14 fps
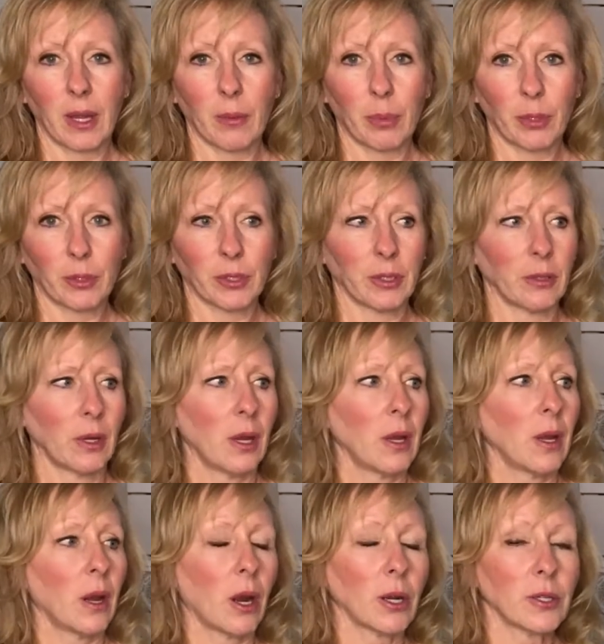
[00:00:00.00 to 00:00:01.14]
that person.
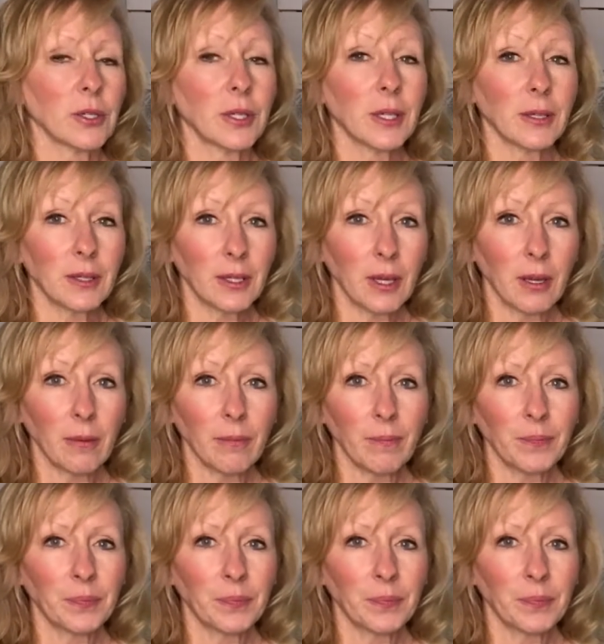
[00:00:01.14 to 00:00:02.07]
Our system